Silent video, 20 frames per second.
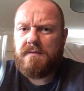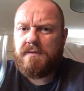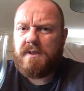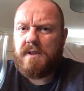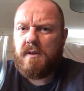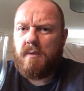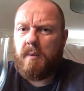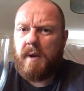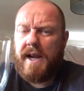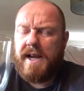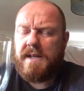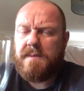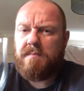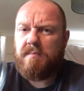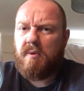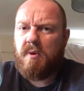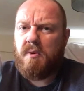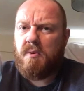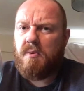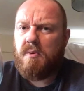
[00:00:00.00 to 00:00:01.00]
obviously, the way it's
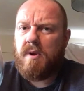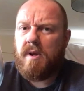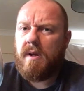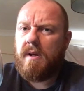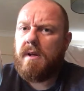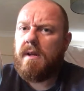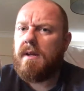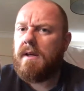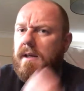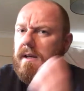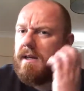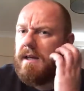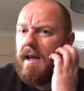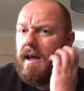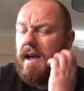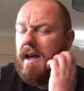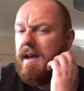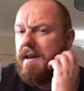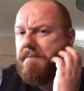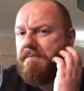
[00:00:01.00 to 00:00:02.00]
brewed.
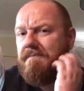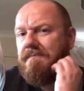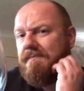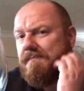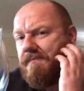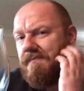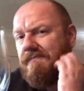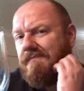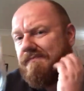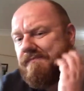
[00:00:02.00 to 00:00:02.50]
Um,